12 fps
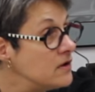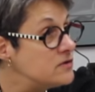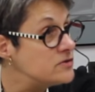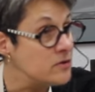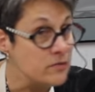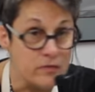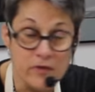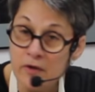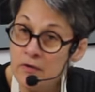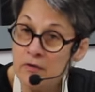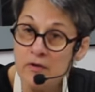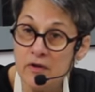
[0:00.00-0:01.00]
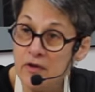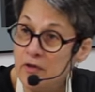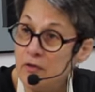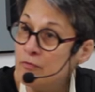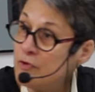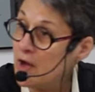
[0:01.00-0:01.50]
So there
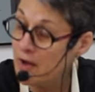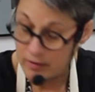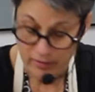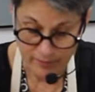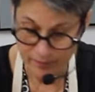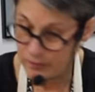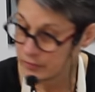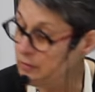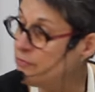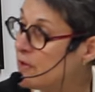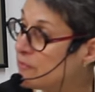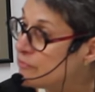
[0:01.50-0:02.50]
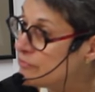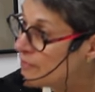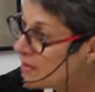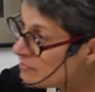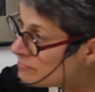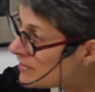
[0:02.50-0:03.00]
you've got you've got
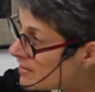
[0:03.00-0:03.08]
five